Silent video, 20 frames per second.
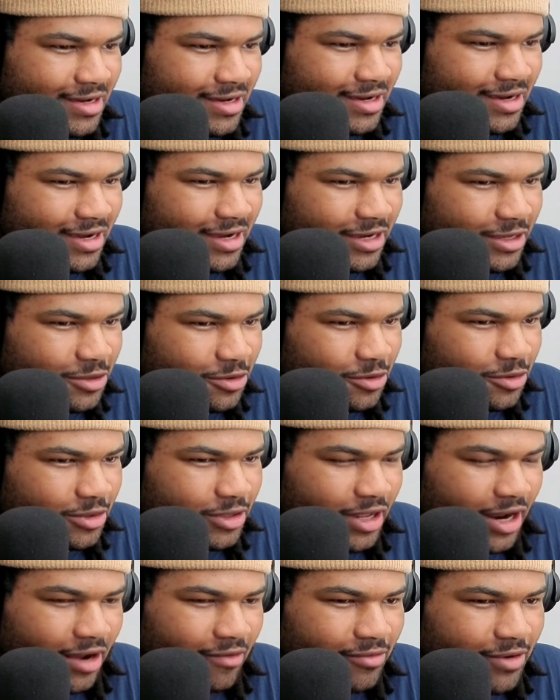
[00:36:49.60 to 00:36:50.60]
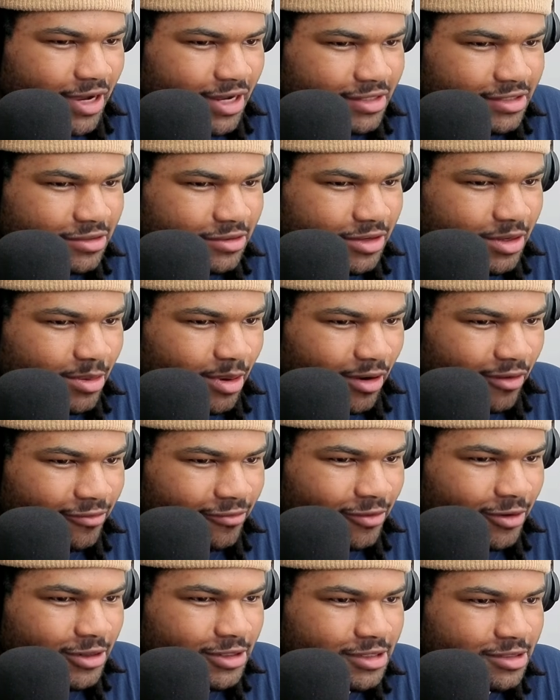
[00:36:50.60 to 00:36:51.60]
either, did I react to it in my
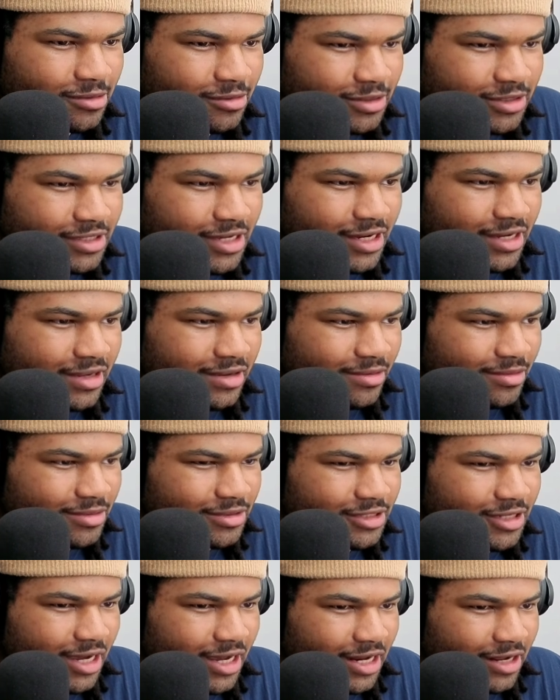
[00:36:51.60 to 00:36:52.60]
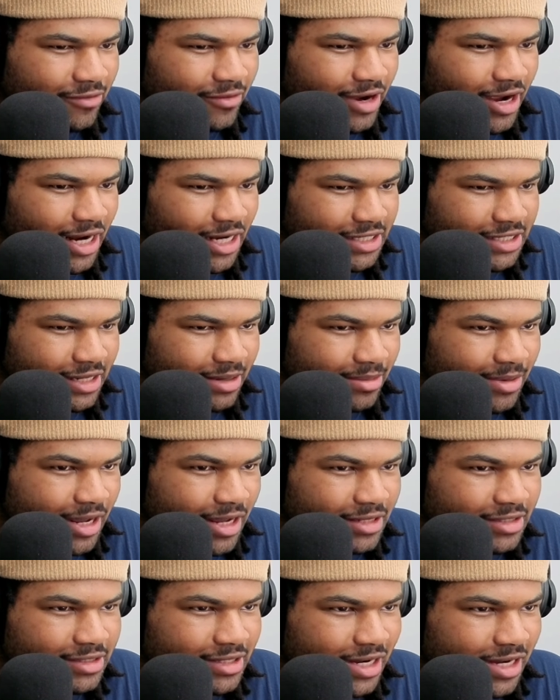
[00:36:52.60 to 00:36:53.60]
first or second SHINee reaction? I'm
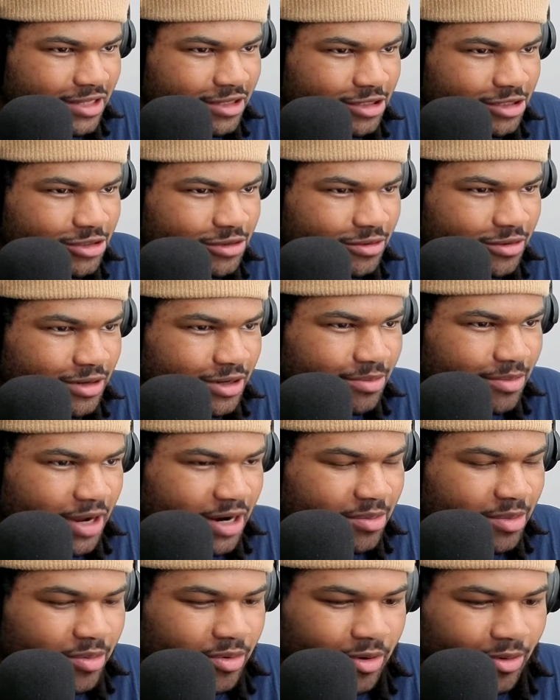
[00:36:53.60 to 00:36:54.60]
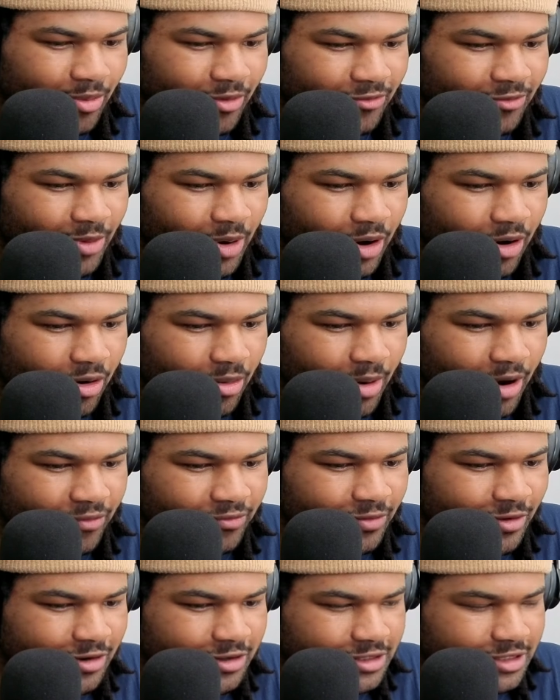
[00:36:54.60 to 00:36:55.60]
not entirely sure. It might have been on my
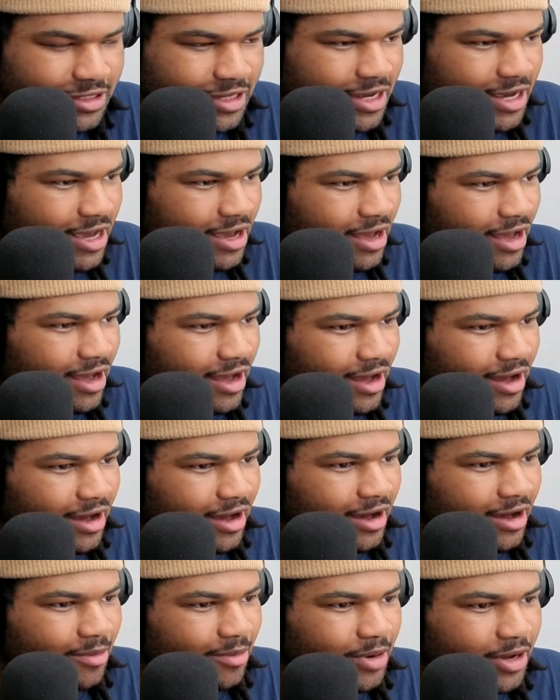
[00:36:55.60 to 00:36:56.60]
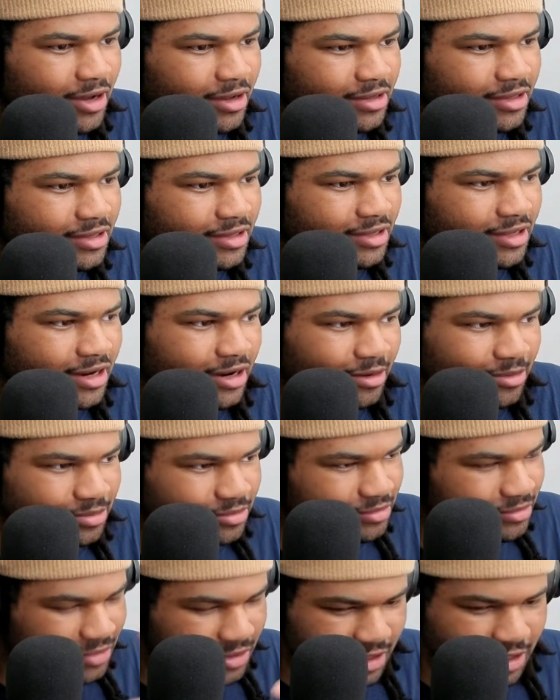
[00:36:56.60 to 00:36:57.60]
first, but
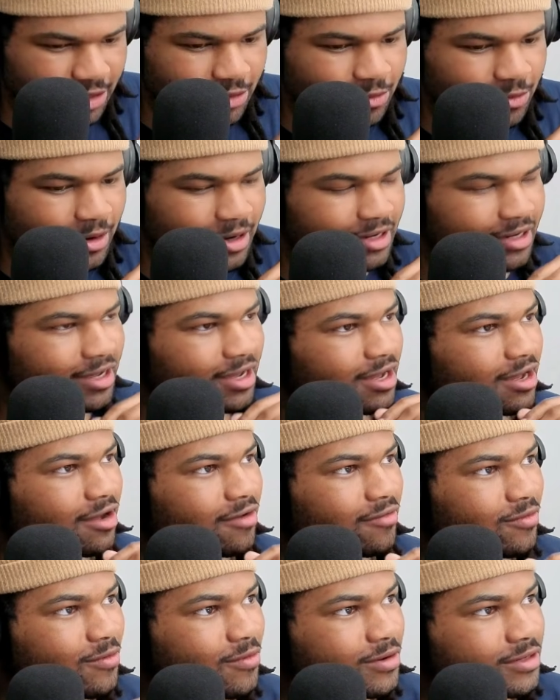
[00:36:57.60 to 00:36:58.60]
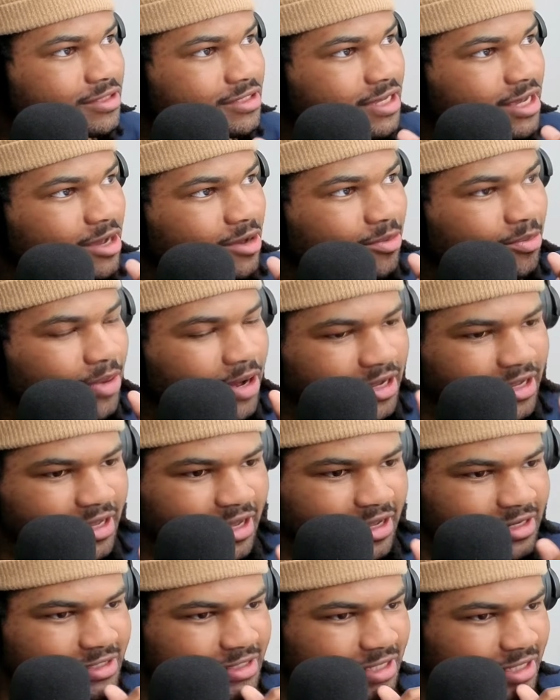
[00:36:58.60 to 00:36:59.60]
either one, of course. But
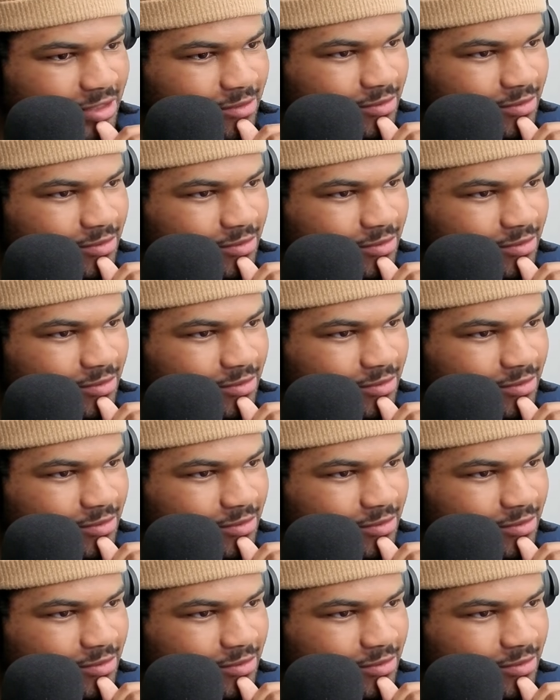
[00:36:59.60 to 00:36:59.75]
yeah, this next one's